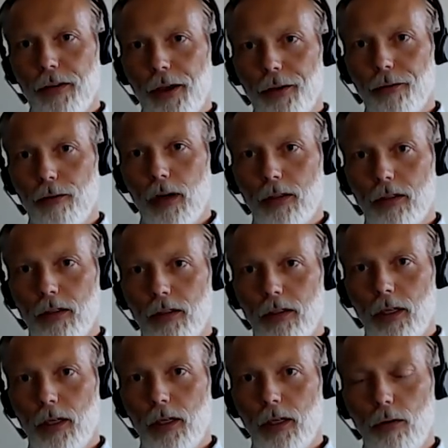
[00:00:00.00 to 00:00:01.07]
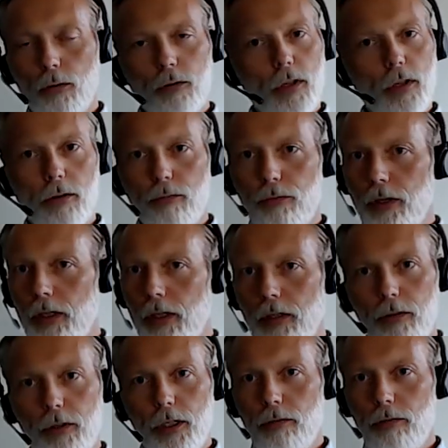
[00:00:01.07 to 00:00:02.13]
Thank you very much. It, it, looks like a really,
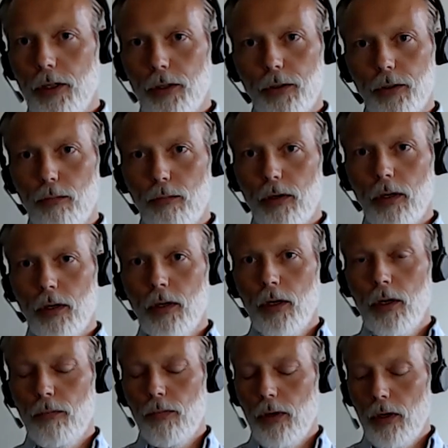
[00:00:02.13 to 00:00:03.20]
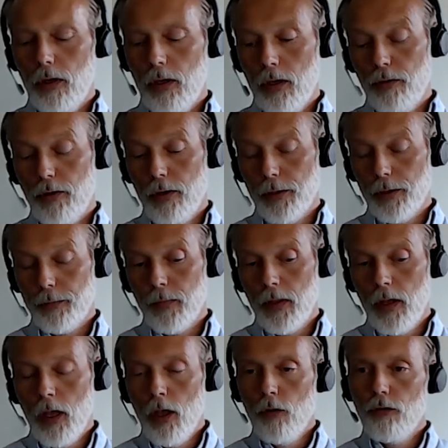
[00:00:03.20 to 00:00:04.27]
really, really cool pro pro uh, product.
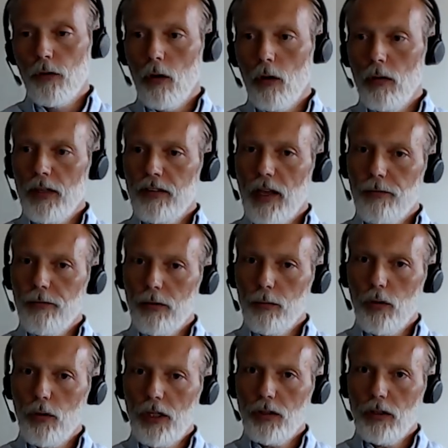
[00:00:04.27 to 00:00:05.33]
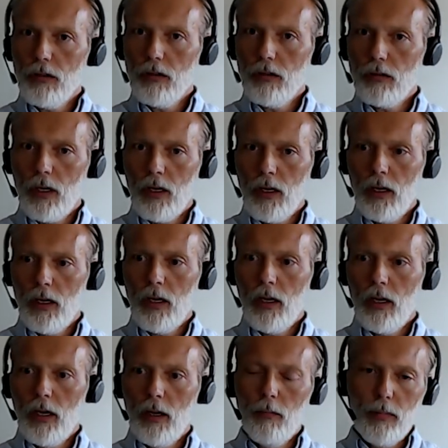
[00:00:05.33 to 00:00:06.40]
So let's have some questions.
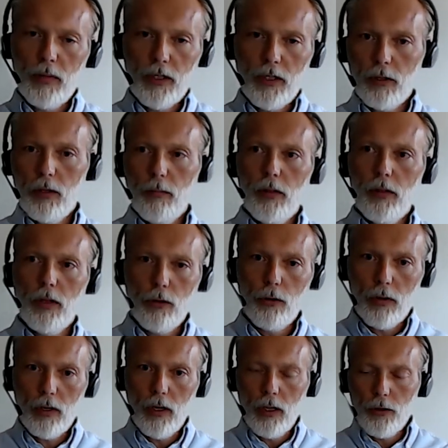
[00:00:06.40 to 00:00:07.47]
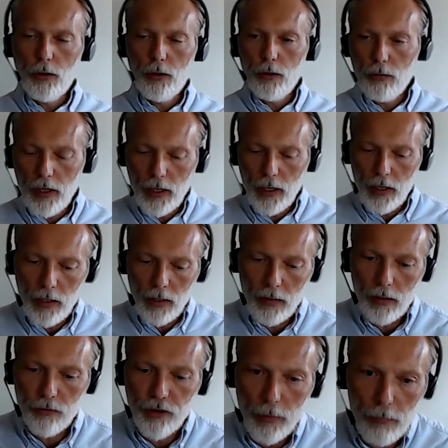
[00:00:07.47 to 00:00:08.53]
Uh, please put them in the Q and uh, the Q and A
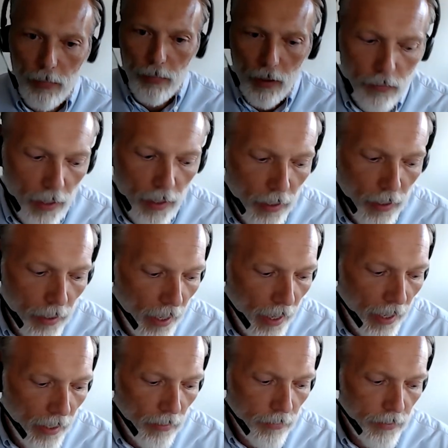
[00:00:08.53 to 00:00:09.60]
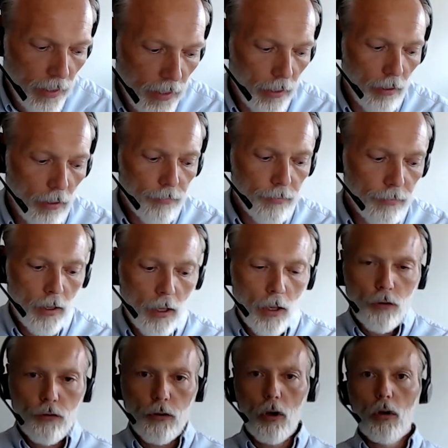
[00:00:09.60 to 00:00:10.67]
in the chat box. Uh, I'll start off.
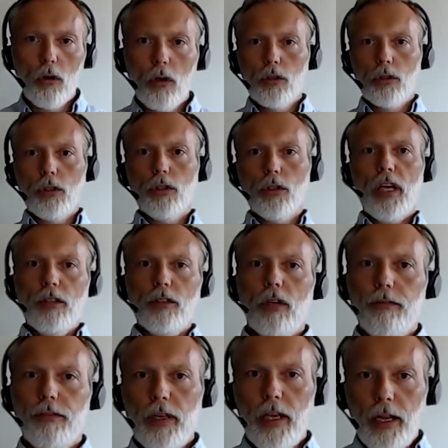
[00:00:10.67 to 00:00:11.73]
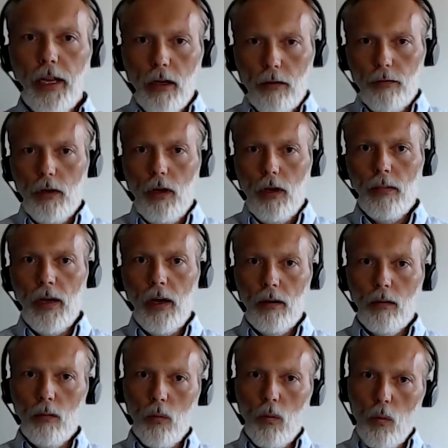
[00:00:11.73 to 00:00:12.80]
So could you say something, any of you,
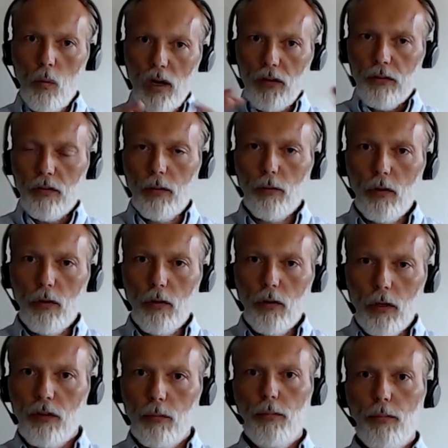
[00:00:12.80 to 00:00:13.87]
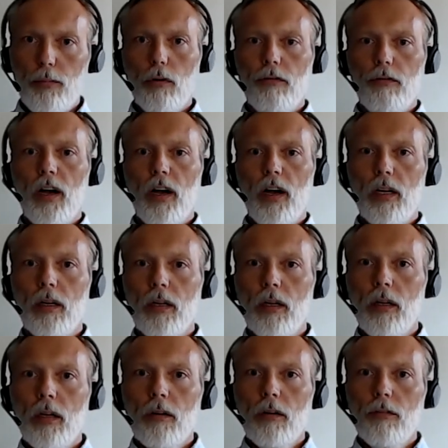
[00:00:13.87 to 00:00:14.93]
about what is a typical customer profile
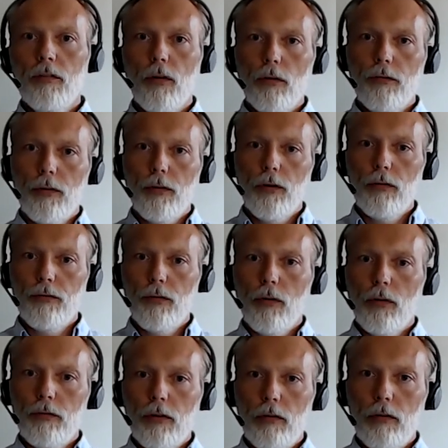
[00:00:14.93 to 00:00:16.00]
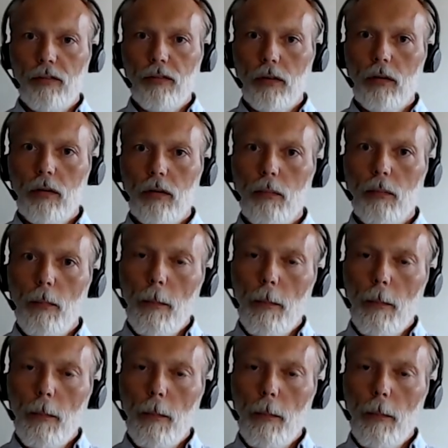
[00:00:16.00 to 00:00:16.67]
for for for for Raffle?